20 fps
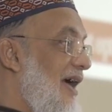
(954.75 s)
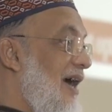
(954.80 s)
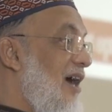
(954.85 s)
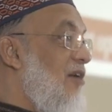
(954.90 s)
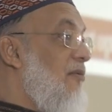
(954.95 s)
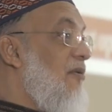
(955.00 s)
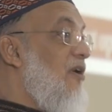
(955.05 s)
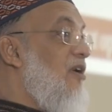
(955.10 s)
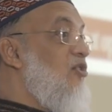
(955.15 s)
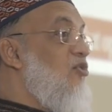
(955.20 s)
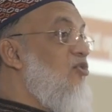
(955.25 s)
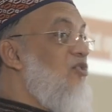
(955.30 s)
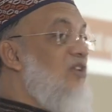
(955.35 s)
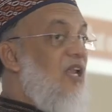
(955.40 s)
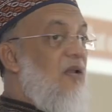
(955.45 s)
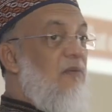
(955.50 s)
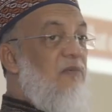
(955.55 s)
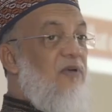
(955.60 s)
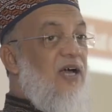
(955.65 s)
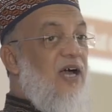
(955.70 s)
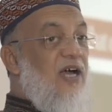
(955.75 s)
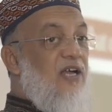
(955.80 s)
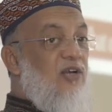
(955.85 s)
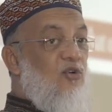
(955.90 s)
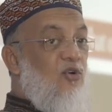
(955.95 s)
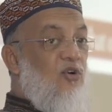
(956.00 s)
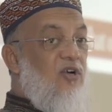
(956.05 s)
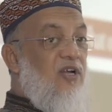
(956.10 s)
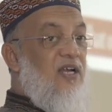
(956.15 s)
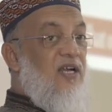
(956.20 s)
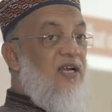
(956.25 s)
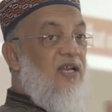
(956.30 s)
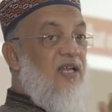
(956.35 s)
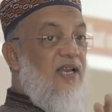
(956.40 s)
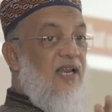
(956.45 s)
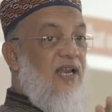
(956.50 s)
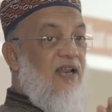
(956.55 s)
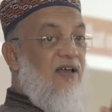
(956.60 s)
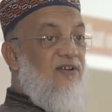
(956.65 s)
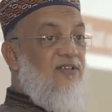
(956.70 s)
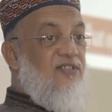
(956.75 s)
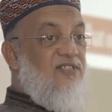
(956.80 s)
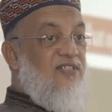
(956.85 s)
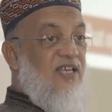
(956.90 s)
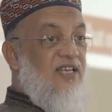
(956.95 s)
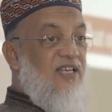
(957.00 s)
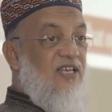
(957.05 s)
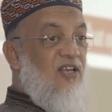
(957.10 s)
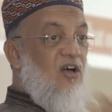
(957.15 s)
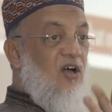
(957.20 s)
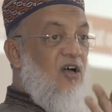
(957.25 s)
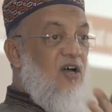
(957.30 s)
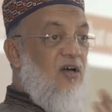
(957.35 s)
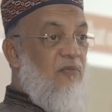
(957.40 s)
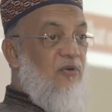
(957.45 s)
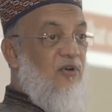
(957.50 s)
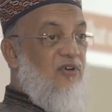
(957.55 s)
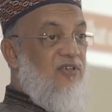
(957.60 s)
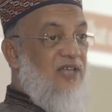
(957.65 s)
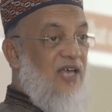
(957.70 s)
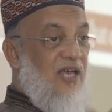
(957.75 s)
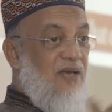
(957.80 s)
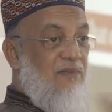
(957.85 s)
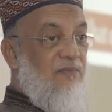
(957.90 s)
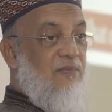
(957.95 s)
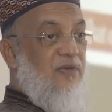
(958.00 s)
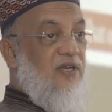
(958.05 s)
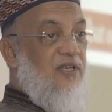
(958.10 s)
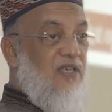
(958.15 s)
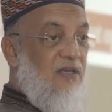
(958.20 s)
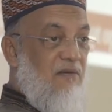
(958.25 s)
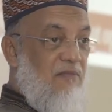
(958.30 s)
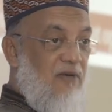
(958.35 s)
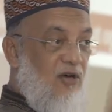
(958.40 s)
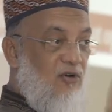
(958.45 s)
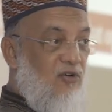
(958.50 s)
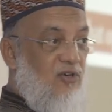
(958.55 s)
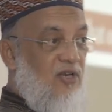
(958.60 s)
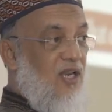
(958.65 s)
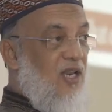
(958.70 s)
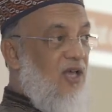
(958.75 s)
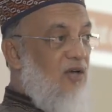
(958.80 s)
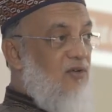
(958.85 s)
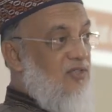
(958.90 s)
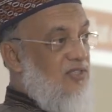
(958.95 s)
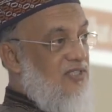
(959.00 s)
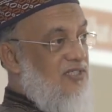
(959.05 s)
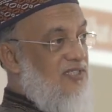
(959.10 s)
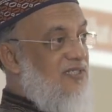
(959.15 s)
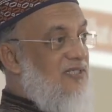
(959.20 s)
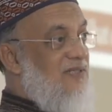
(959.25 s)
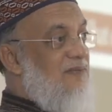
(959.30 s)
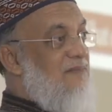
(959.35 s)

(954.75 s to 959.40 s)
How about you tell me I don't need an allowance any longer because I'm making my own allowance?